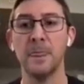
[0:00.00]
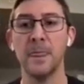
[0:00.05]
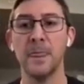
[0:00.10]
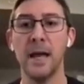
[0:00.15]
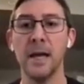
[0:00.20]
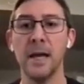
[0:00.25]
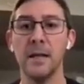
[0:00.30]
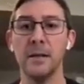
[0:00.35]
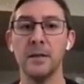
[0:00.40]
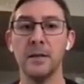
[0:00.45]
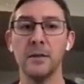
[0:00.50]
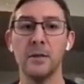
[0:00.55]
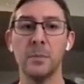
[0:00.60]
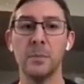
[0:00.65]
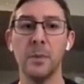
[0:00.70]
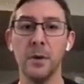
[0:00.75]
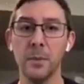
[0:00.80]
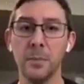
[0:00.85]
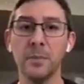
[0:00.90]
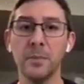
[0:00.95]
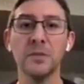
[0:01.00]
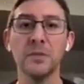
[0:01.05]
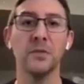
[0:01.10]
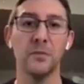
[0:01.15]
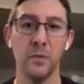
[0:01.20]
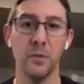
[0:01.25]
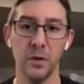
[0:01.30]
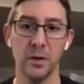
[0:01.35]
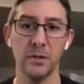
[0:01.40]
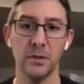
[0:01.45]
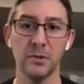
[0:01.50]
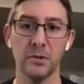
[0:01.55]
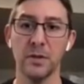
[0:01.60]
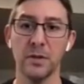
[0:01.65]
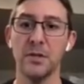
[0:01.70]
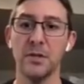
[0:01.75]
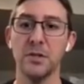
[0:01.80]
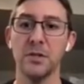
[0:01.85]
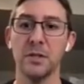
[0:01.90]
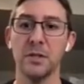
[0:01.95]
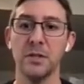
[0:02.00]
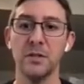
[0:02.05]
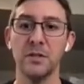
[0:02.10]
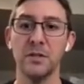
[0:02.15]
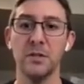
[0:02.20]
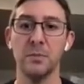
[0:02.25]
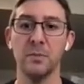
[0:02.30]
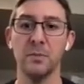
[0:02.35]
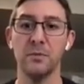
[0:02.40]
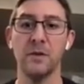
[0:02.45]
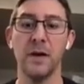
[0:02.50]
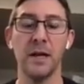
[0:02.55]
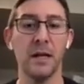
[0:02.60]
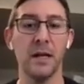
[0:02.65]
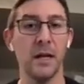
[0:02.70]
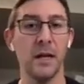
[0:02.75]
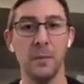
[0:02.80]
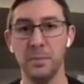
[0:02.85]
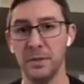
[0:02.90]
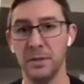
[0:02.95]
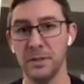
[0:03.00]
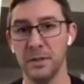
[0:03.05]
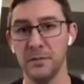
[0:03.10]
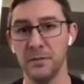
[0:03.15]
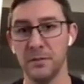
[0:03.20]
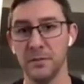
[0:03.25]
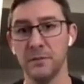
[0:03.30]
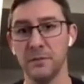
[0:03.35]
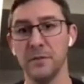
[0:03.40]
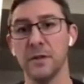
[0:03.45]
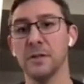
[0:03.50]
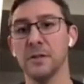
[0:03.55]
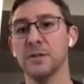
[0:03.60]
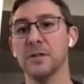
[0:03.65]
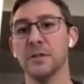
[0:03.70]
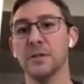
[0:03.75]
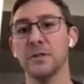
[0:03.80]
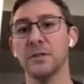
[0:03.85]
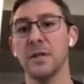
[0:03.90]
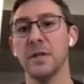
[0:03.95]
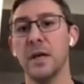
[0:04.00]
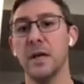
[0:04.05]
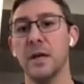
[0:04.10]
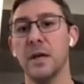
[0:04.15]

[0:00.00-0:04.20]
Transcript: And the purpose of orchestration is to provide a couple of different functions.